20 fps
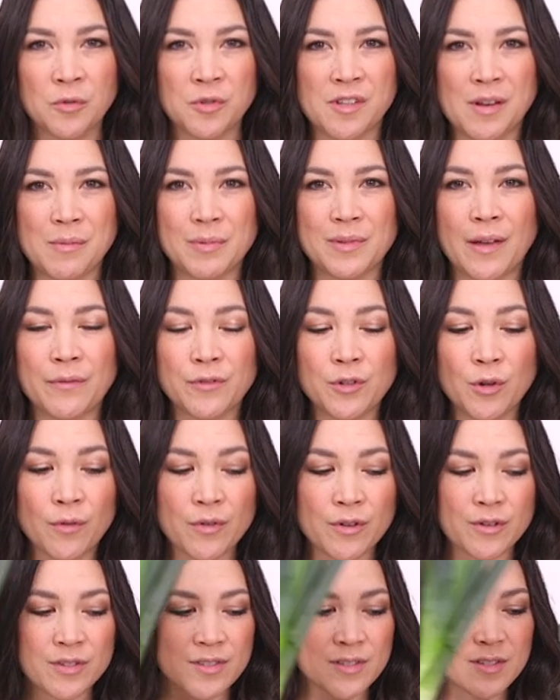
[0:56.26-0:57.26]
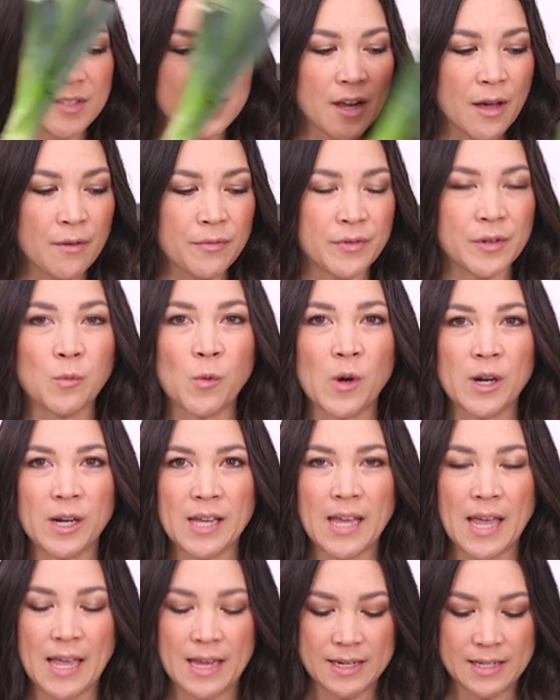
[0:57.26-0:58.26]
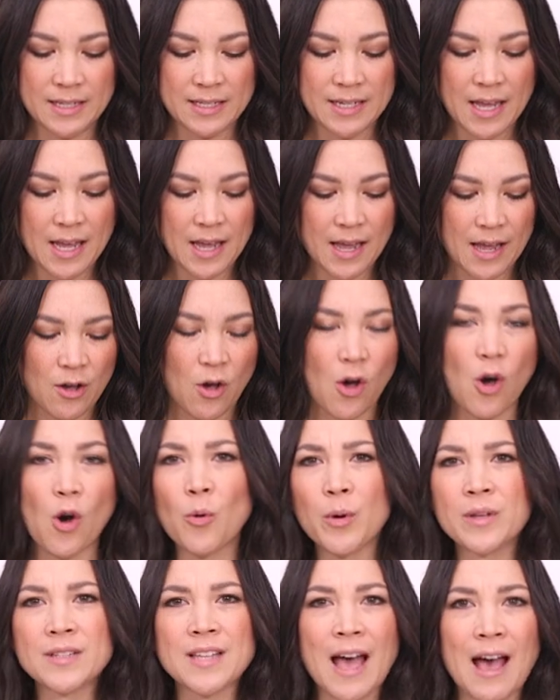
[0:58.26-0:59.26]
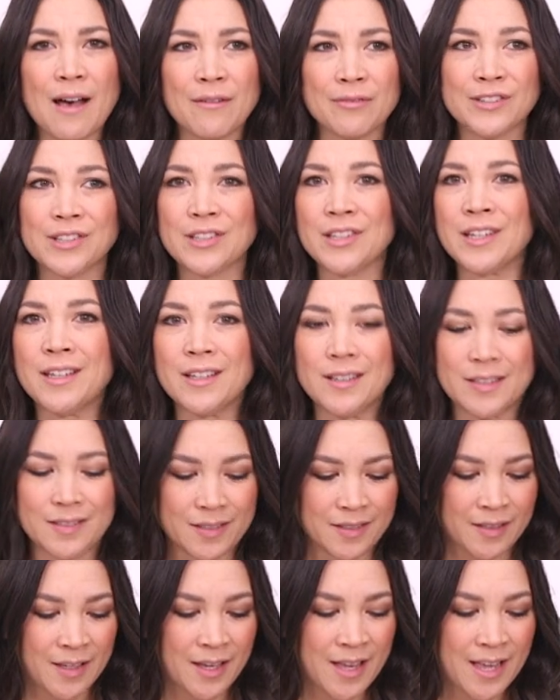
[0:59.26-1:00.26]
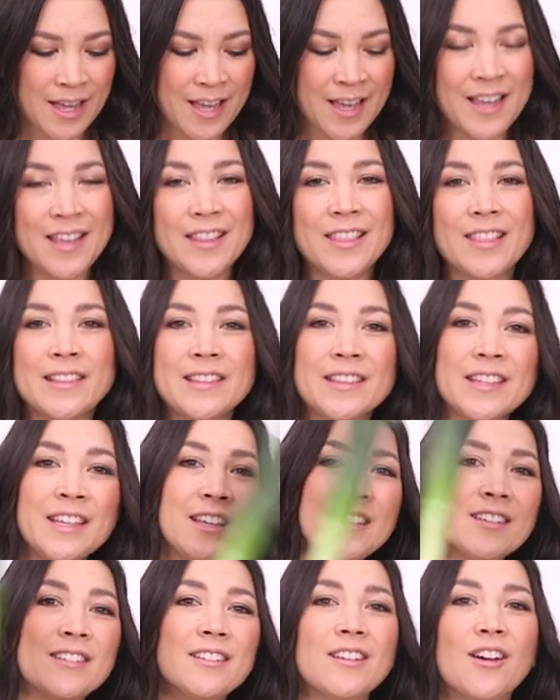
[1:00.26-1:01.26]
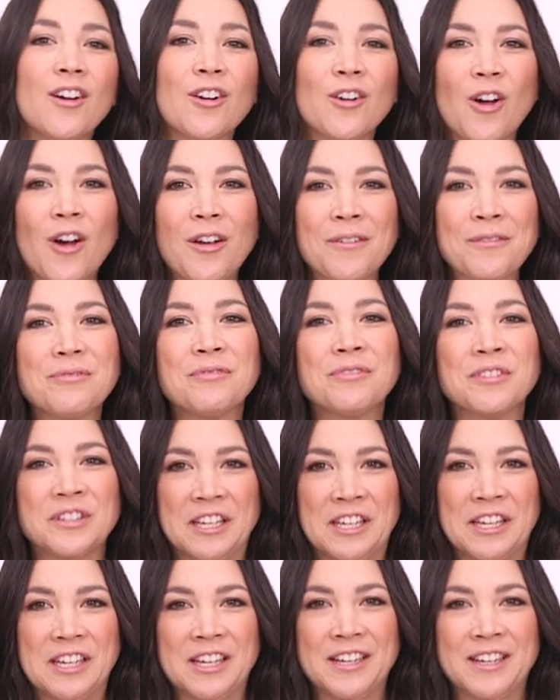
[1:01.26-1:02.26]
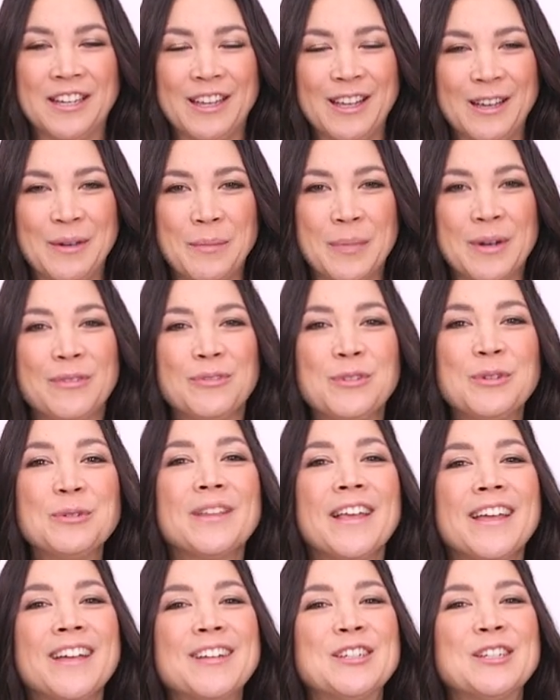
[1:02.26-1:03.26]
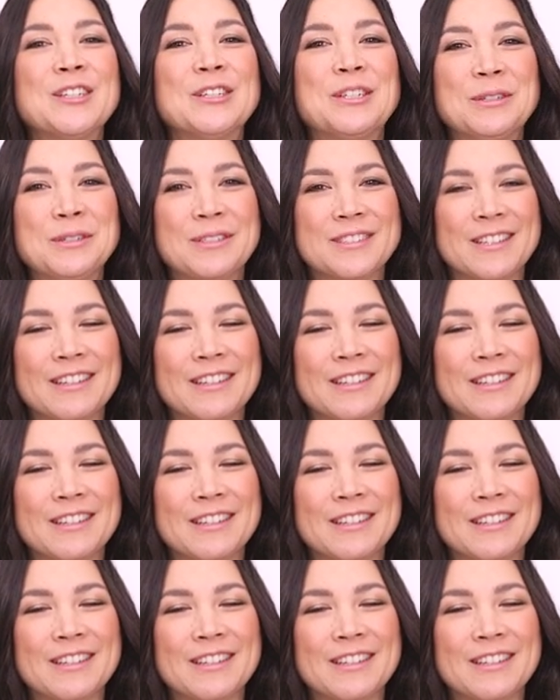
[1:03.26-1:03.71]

using up leftovers and stuff in what I ate in a day. I always have leeks. Leeks are on fleek. But if you'd like to do